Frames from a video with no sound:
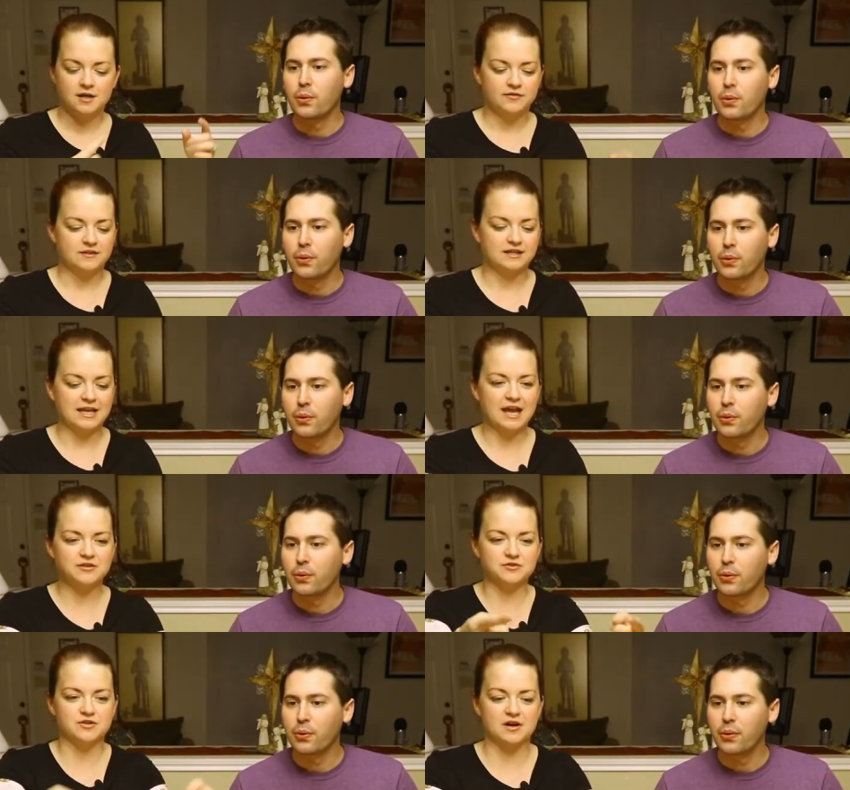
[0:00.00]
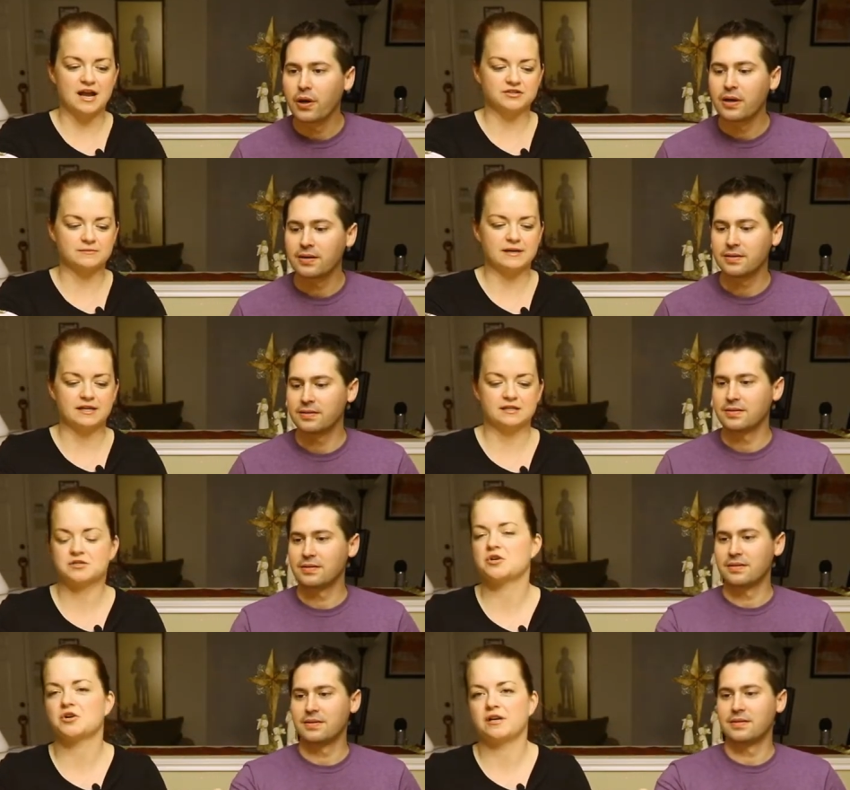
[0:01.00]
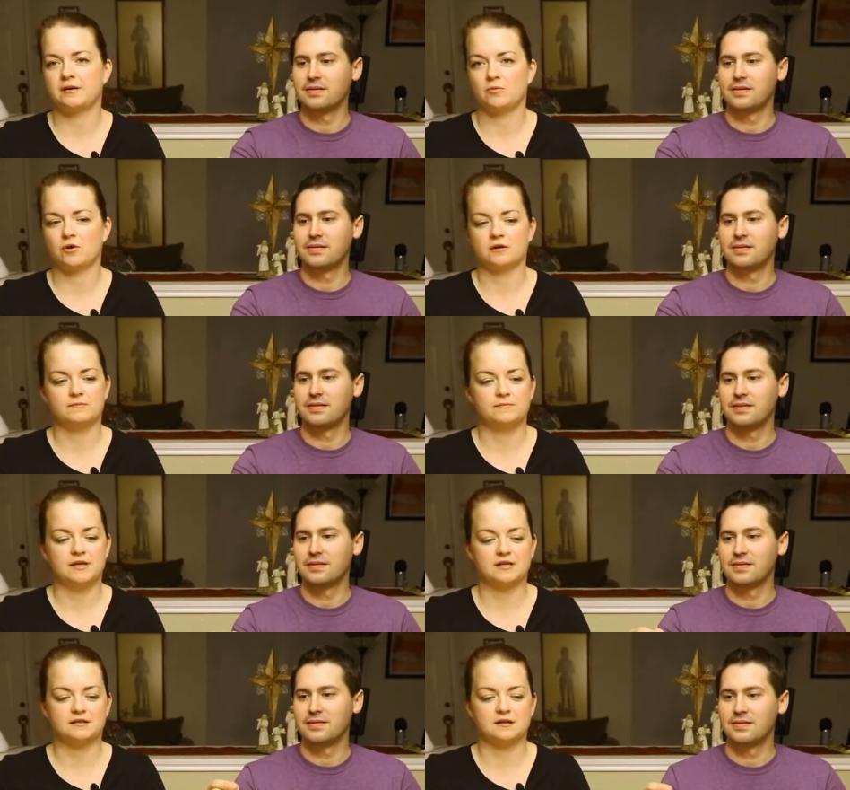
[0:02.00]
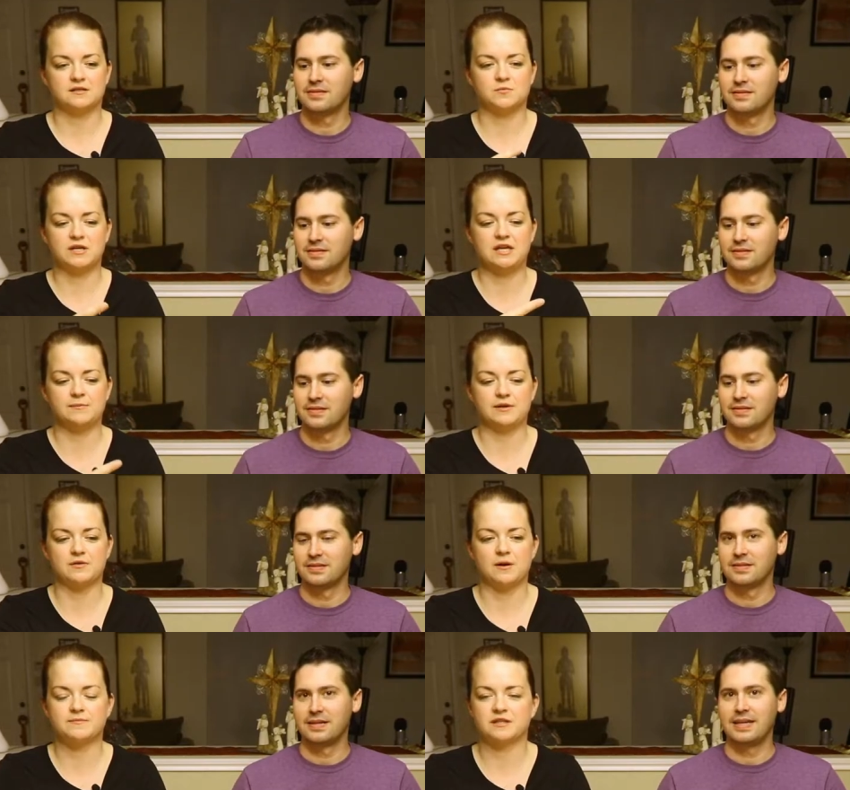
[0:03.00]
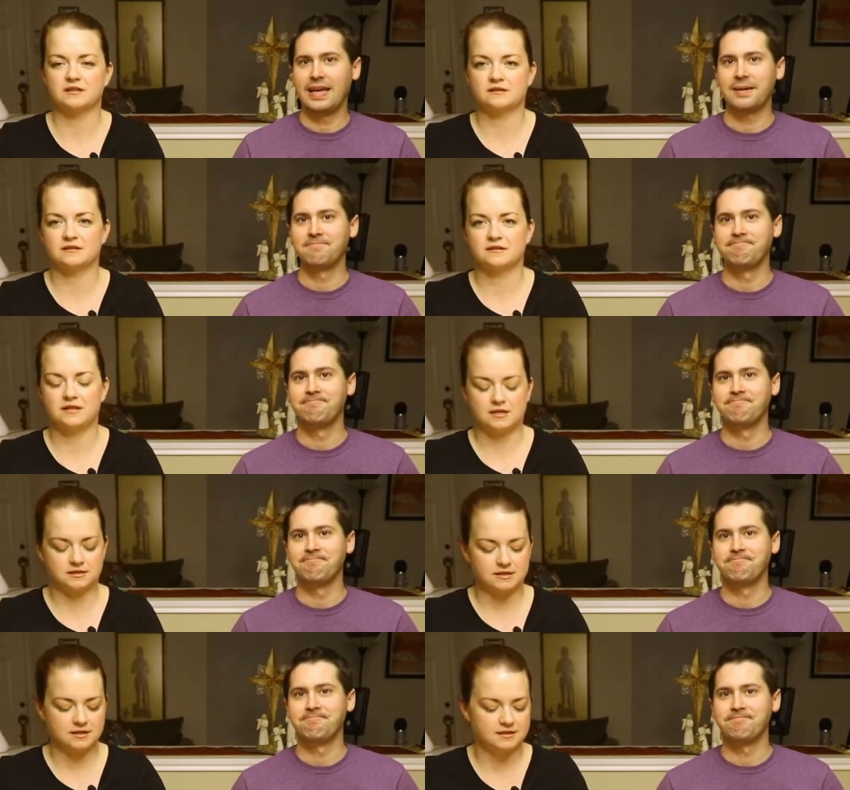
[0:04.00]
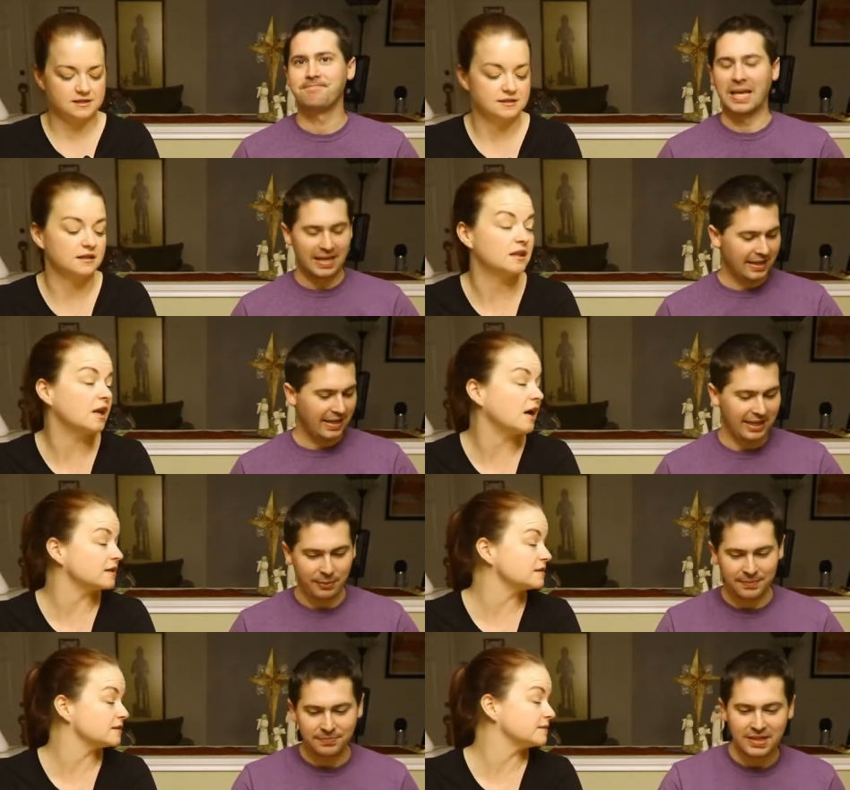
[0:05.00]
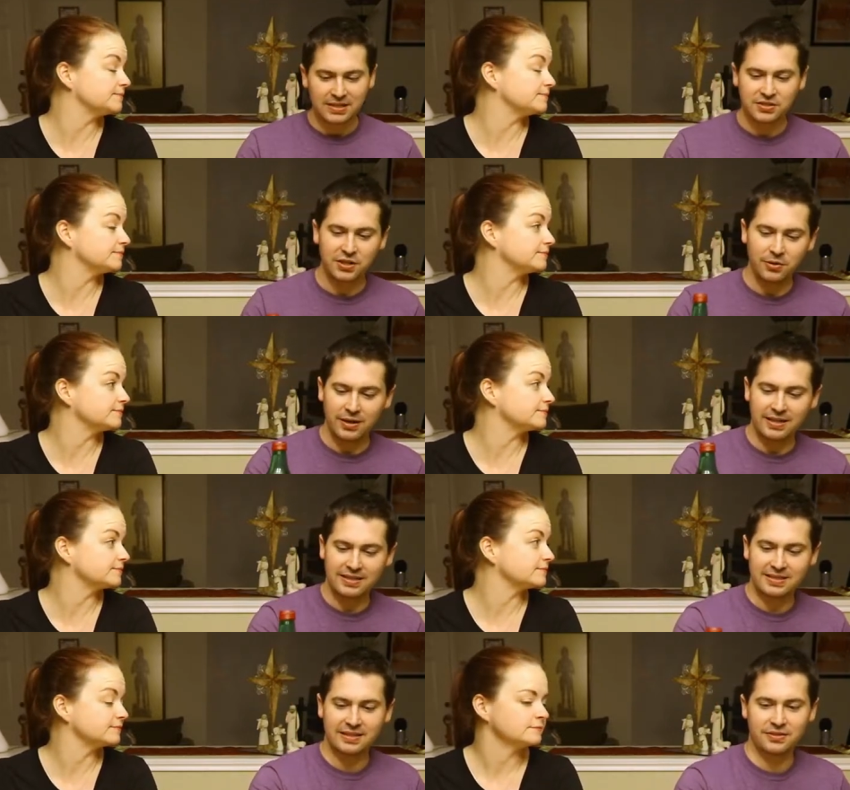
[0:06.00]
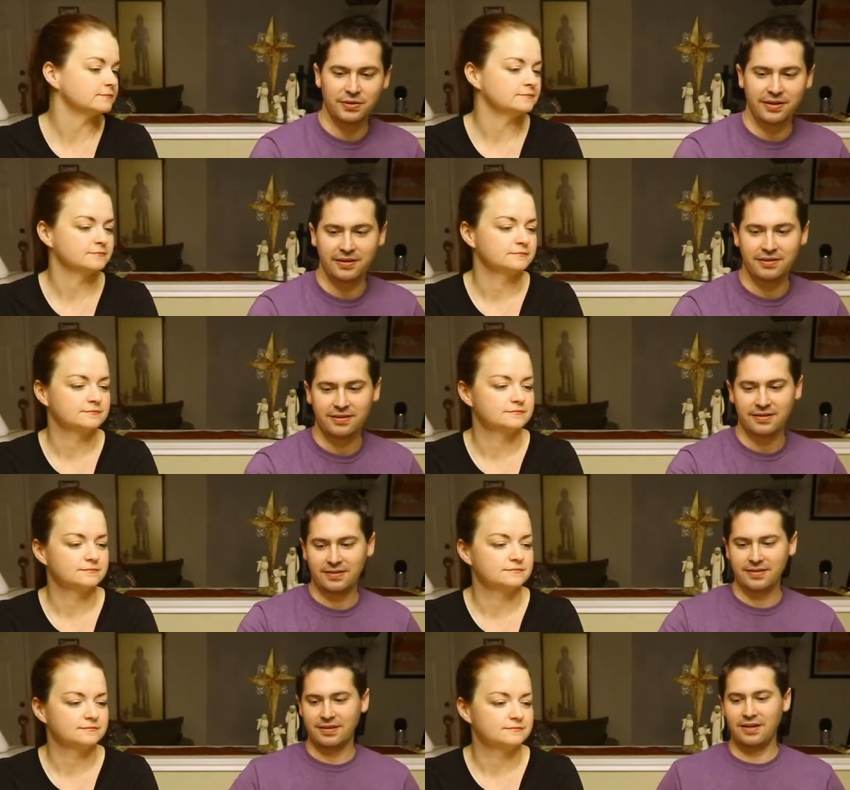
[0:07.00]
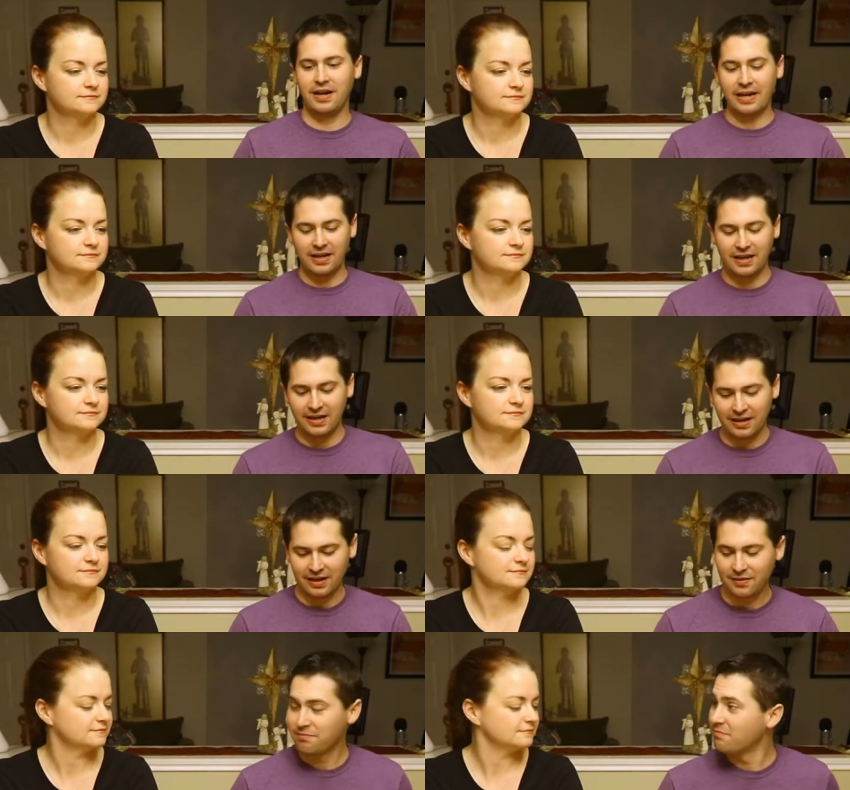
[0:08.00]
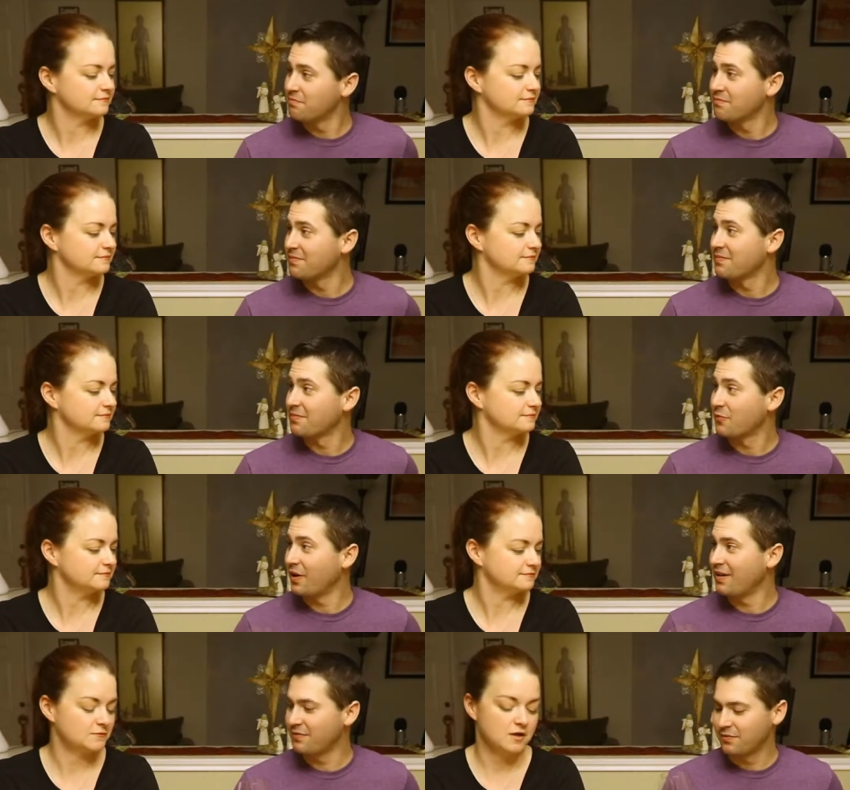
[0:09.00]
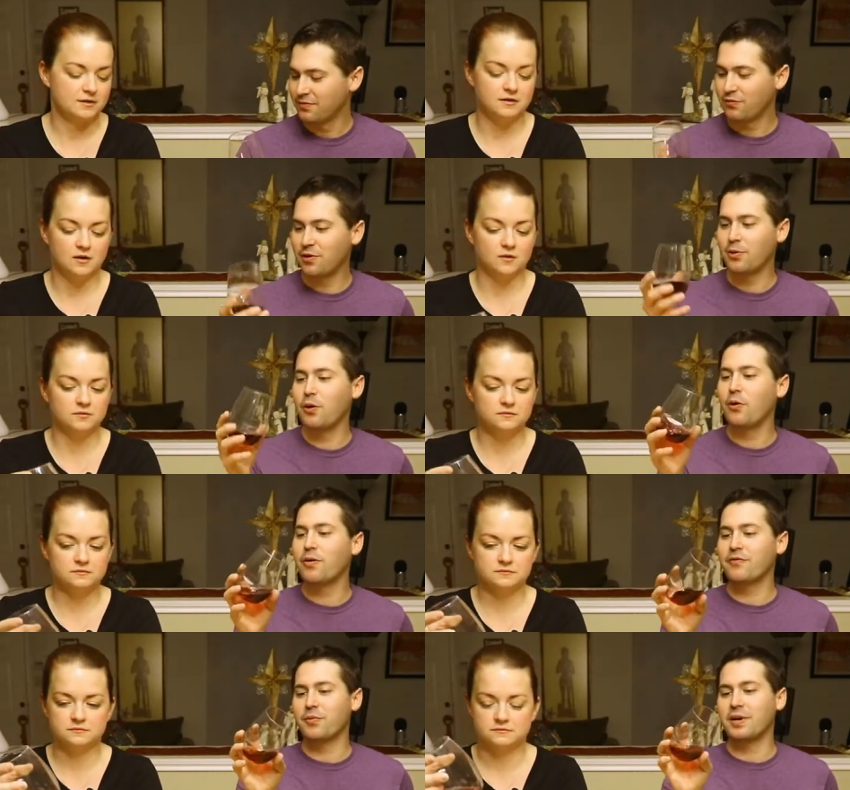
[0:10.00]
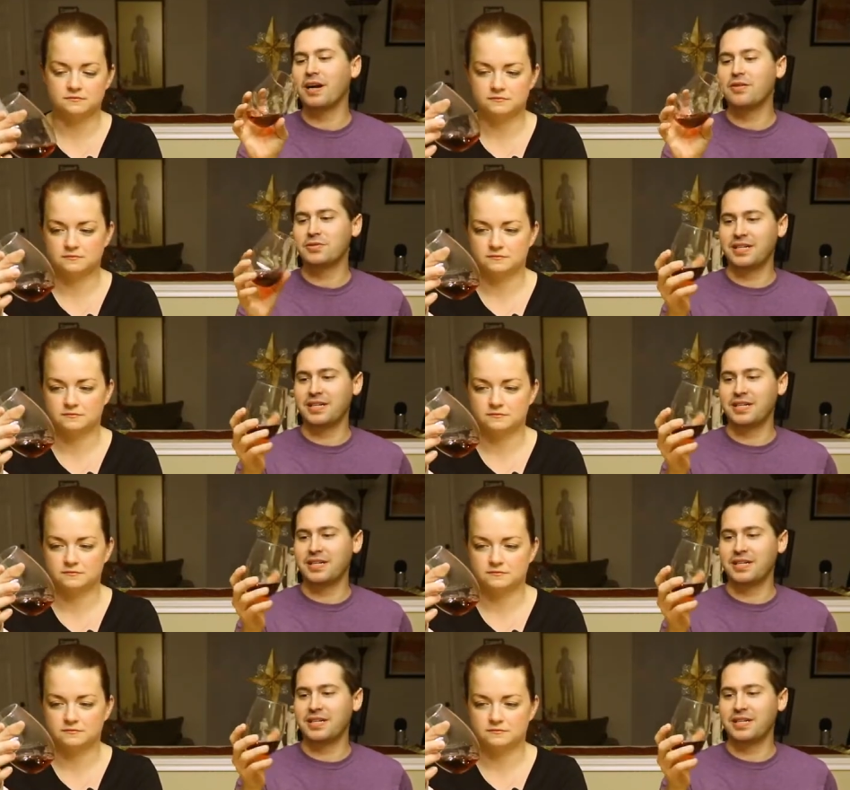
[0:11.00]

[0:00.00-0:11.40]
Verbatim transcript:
Speaker 1: that the candles aren't actually making this turn anymore because, because we keep interrupting. Yeah. That, that says a
Speaker 2: lot. Anyway, so uh, let's set this right here. All right. Uh, ready? For, no. Oh, hold on. From a color